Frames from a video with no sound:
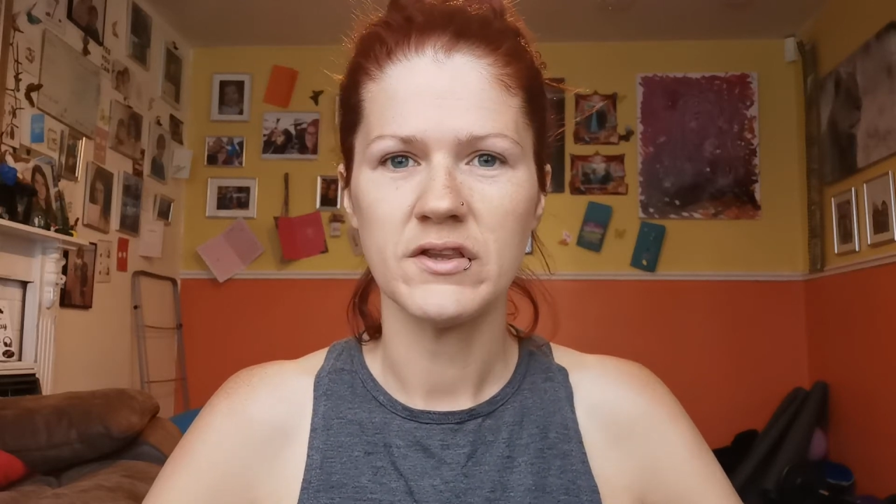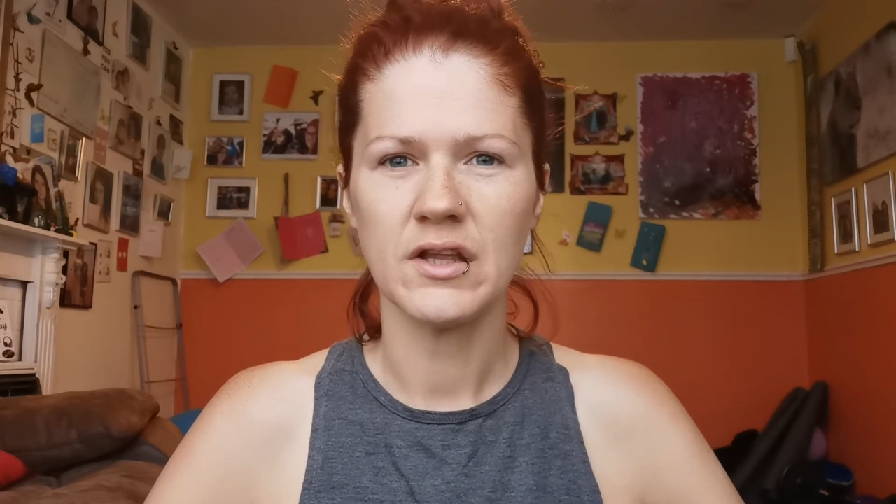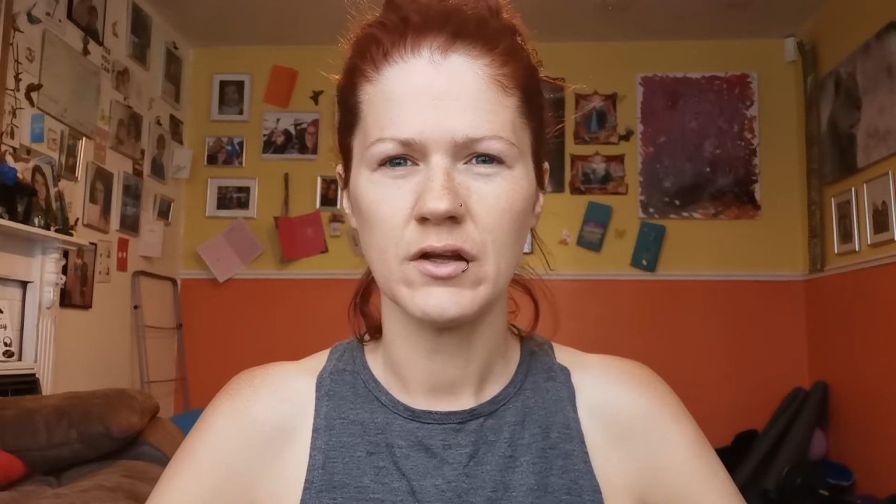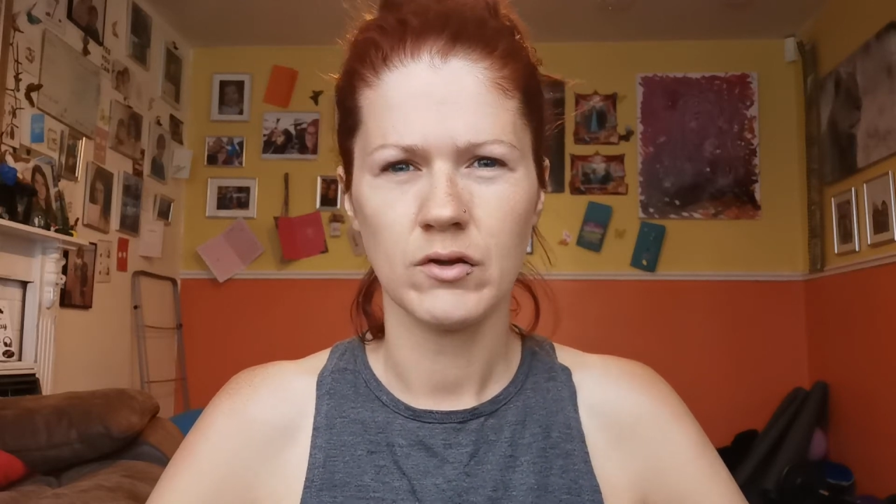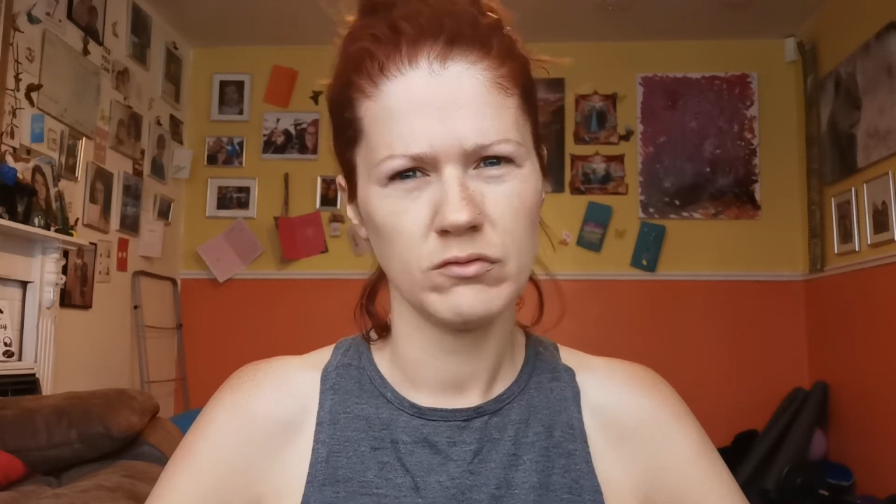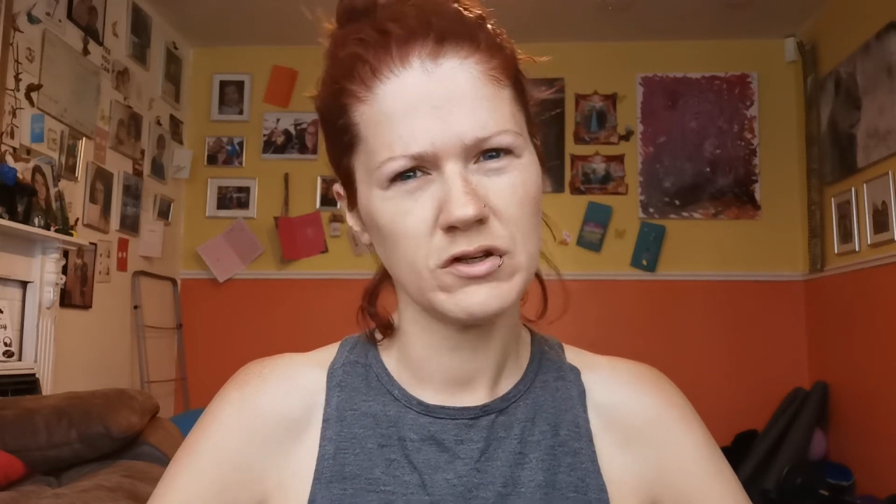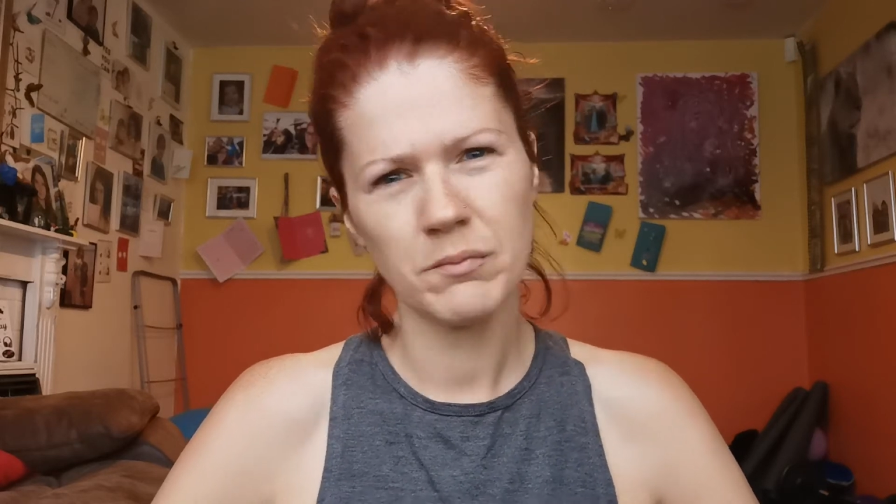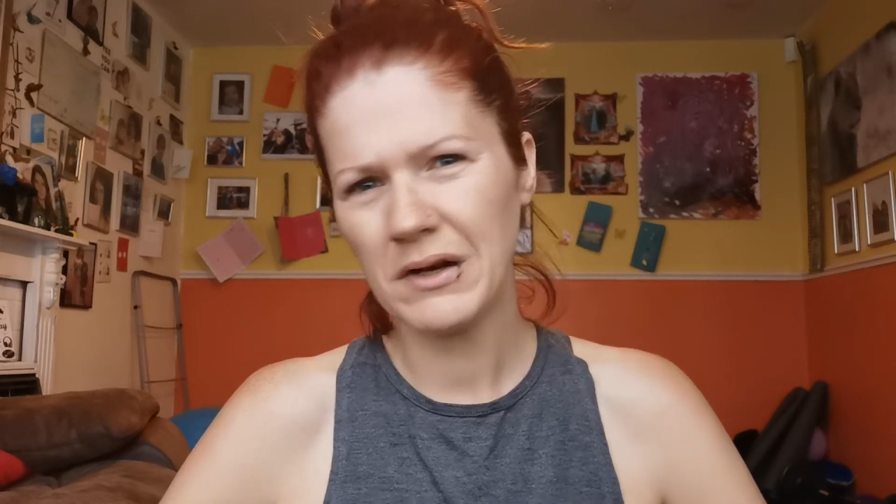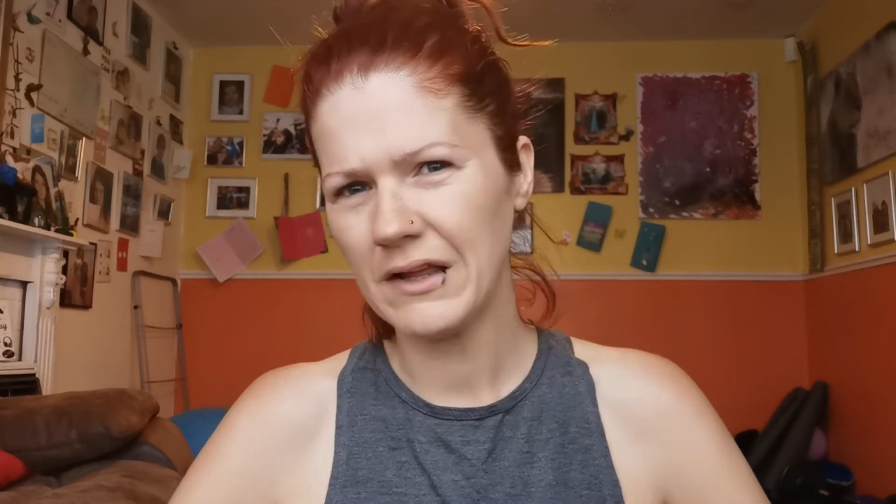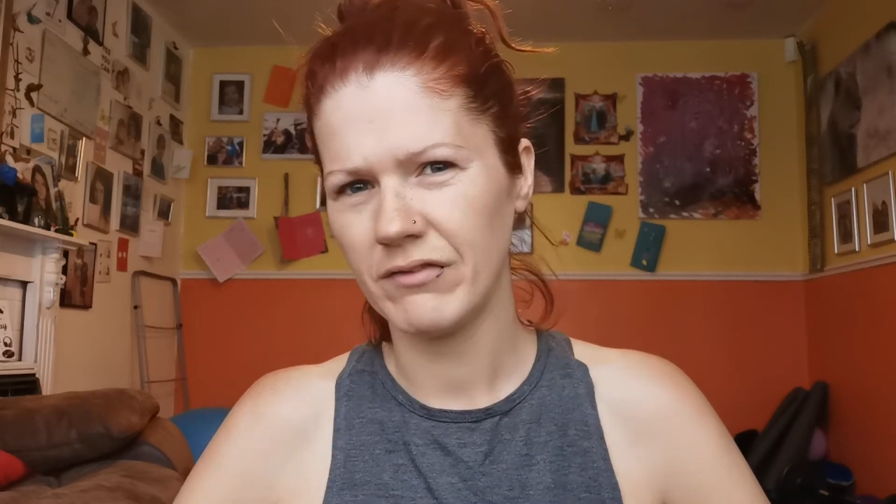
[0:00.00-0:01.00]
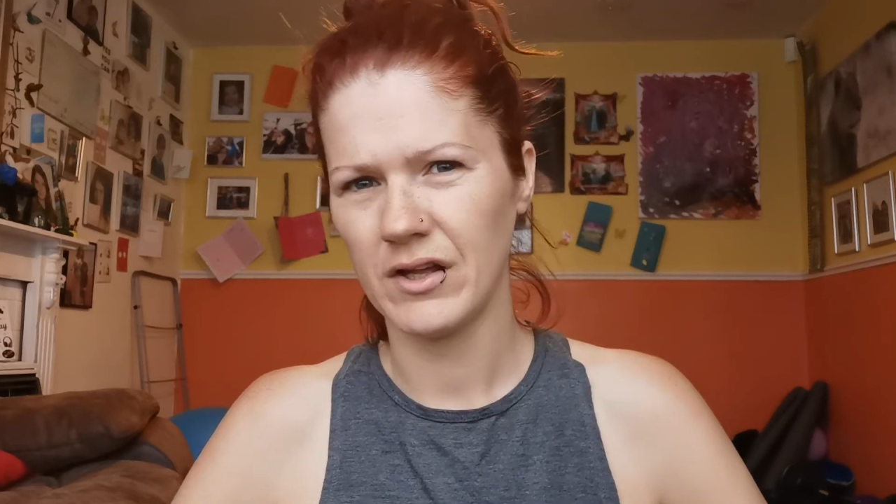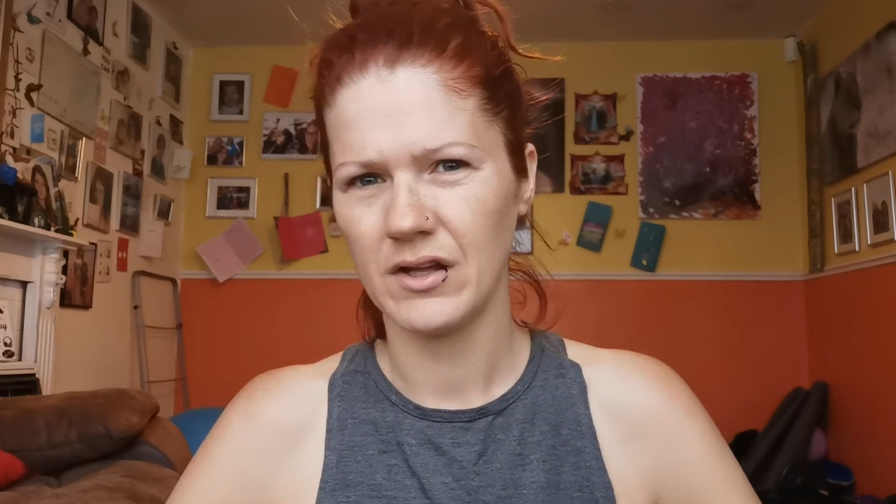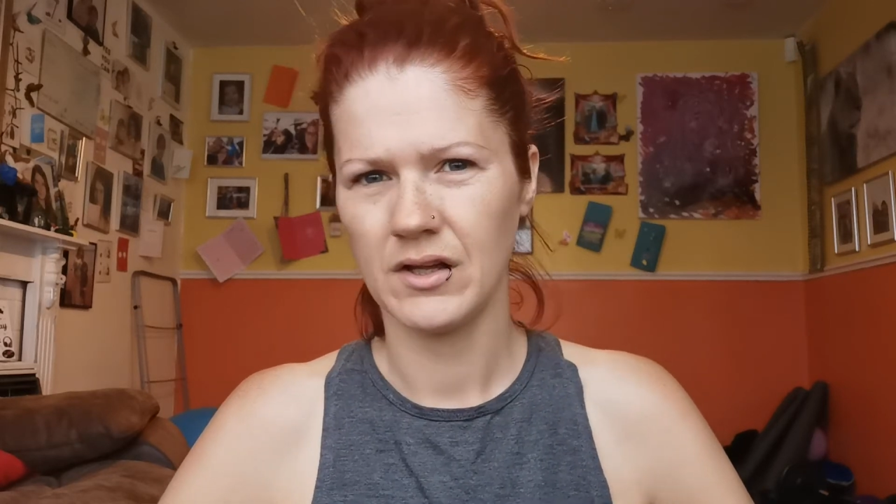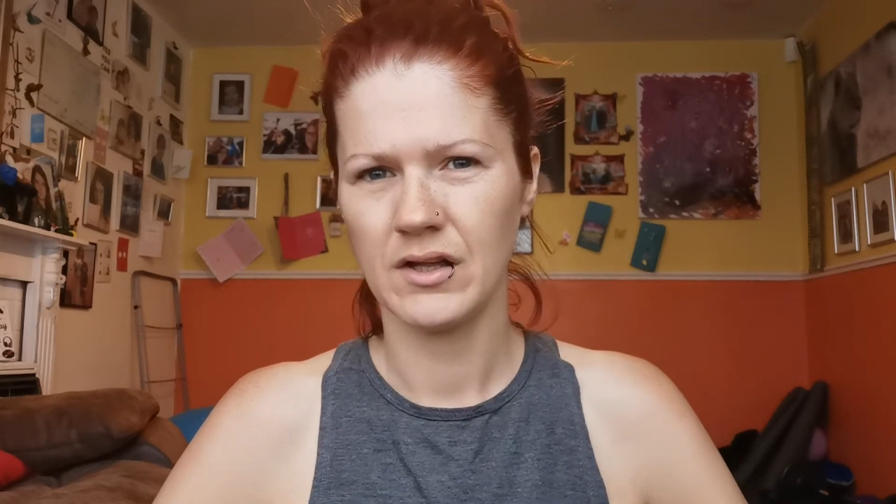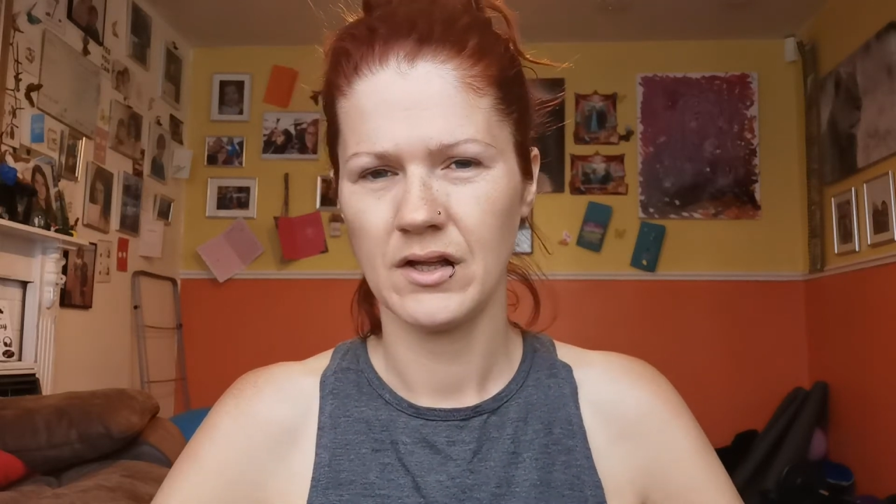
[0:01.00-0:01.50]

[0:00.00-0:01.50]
in there, who's going to believe it?